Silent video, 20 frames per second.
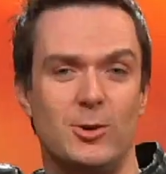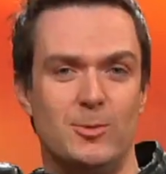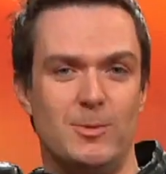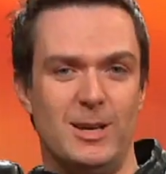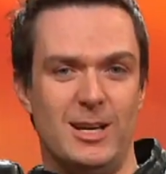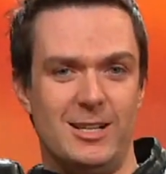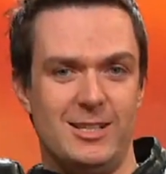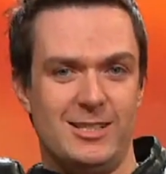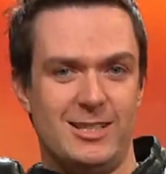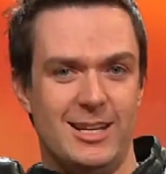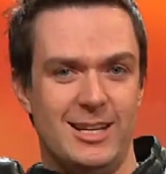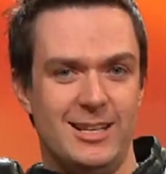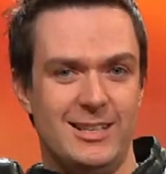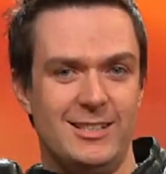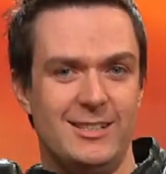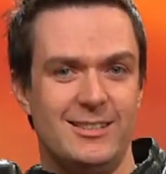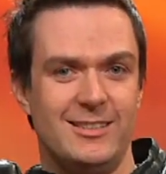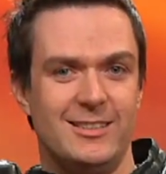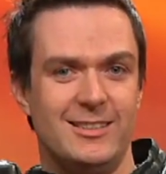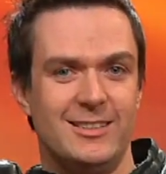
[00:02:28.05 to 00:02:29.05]
of all, may I
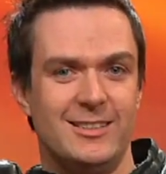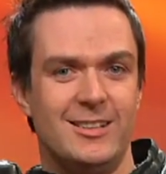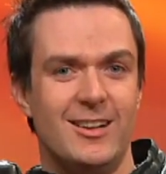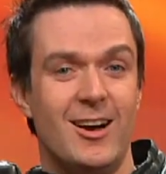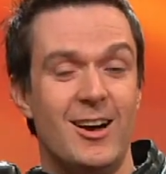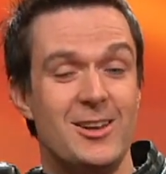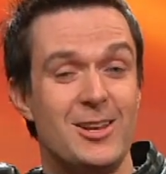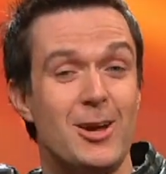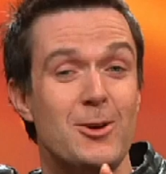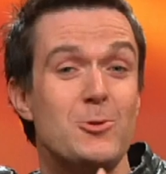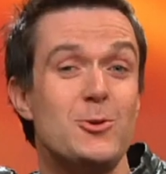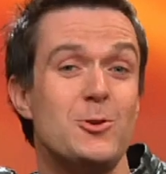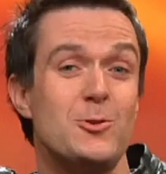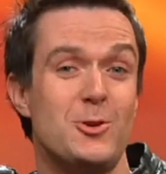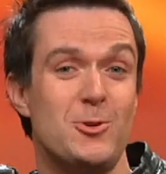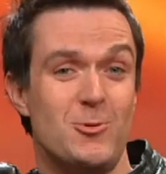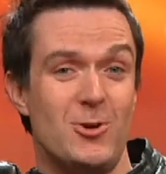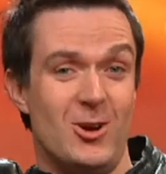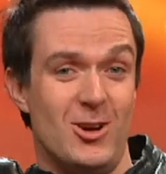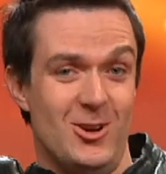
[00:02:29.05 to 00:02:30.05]
say, I know who
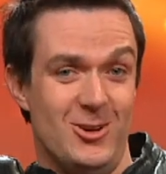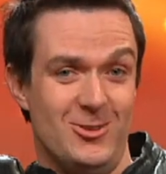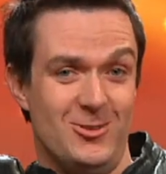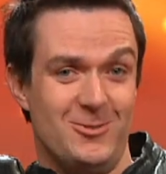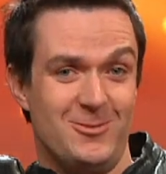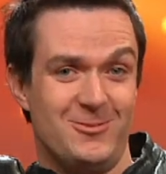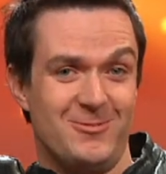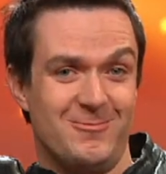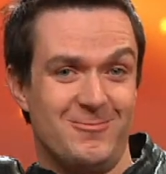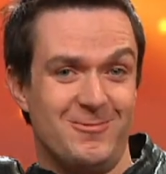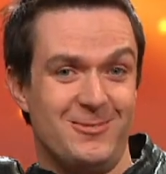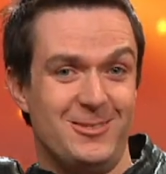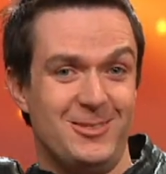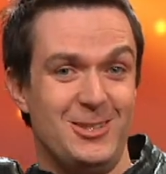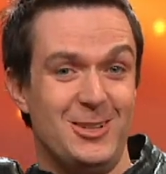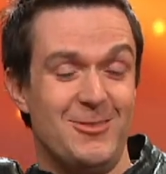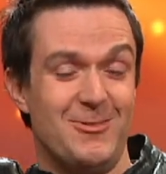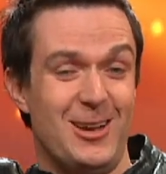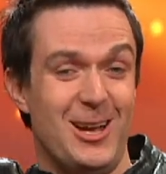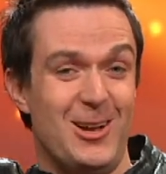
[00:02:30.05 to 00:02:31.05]
you are,
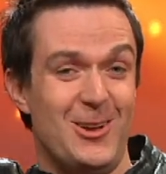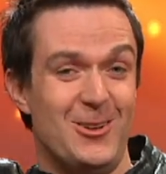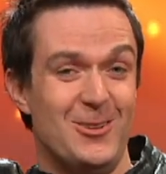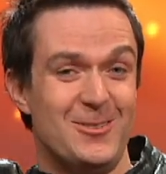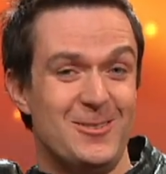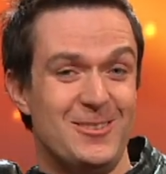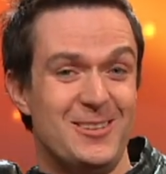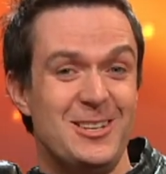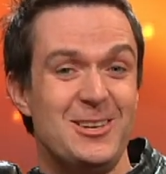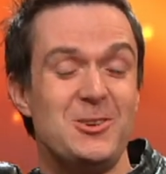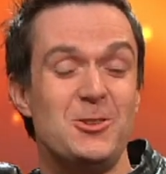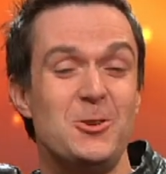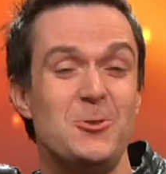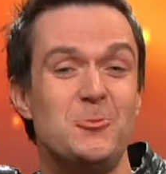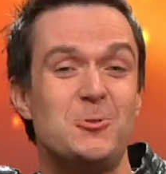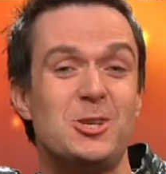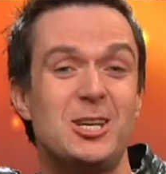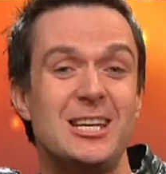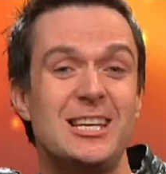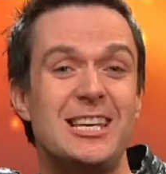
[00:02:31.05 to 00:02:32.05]
Ooh. Neville.
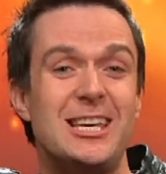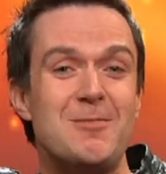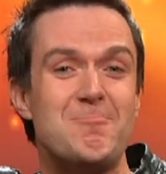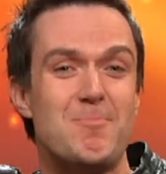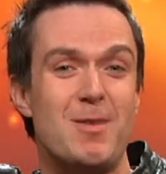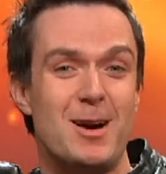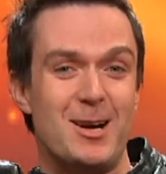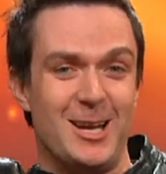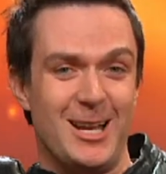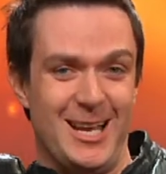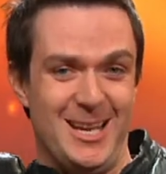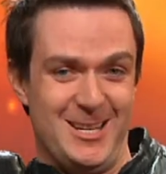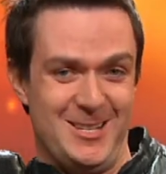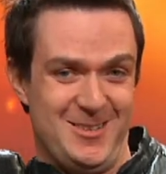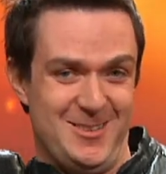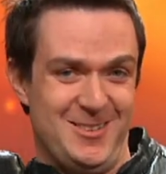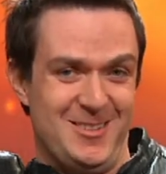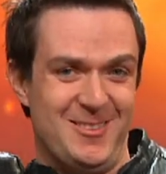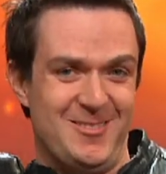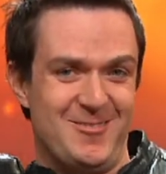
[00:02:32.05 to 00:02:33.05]
You cheeky bugger,
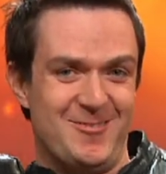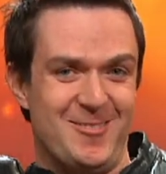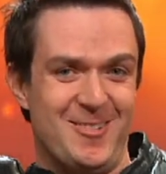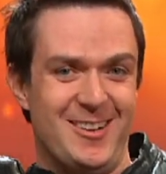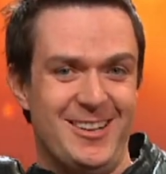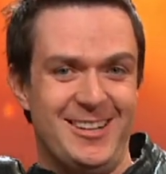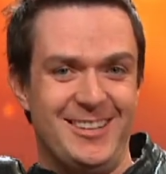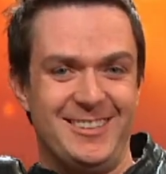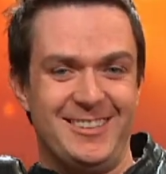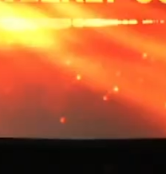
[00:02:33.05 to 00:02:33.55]
right?